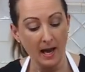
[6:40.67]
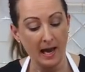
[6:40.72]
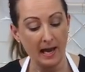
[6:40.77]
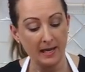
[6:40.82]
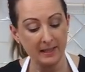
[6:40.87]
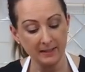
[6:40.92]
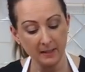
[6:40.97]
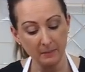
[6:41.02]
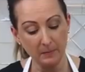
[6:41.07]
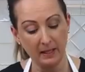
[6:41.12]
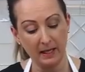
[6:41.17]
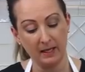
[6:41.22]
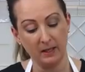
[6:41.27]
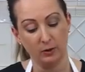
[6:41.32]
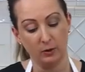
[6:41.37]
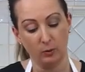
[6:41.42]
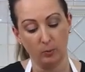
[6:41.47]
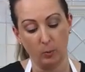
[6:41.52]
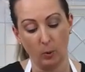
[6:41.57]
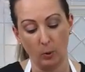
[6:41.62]
As I'm getting
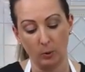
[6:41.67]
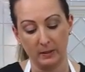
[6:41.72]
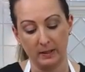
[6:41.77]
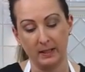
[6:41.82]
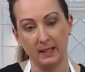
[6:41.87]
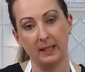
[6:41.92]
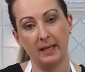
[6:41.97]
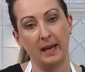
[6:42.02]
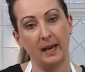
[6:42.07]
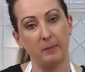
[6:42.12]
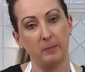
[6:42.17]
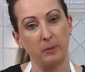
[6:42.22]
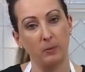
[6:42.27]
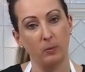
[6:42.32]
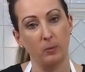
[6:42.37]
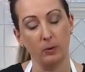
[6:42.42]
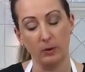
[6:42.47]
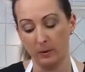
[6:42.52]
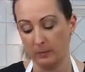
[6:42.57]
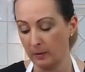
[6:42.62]
towards the gap,
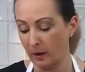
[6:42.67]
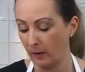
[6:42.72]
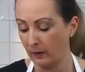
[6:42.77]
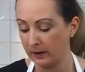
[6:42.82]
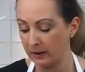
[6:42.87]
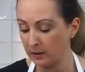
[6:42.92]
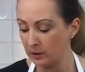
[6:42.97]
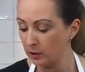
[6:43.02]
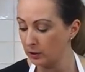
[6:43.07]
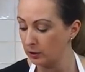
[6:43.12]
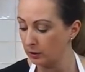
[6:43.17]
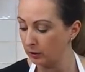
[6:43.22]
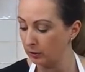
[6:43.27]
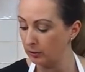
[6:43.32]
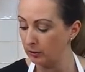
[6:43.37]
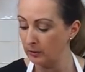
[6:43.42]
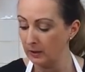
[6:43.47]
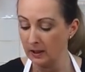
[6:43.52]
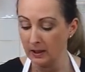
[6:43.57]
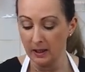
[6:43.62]
what I'm going to
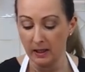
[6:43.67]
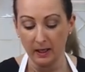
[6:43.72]
do